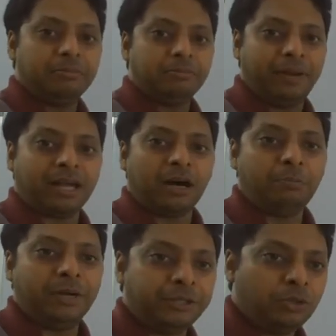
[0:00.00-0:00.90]
break up
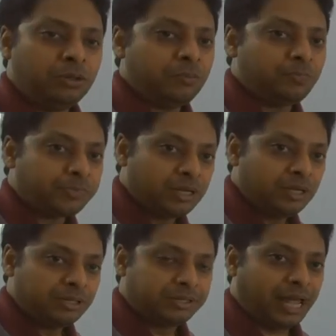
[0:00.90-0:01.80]
into
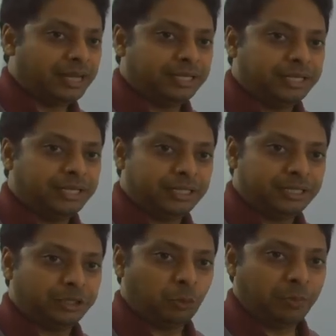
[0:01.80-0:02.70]
tiny
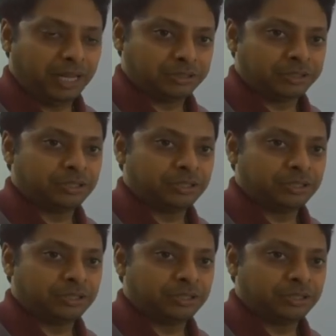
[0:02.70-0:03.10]
domains.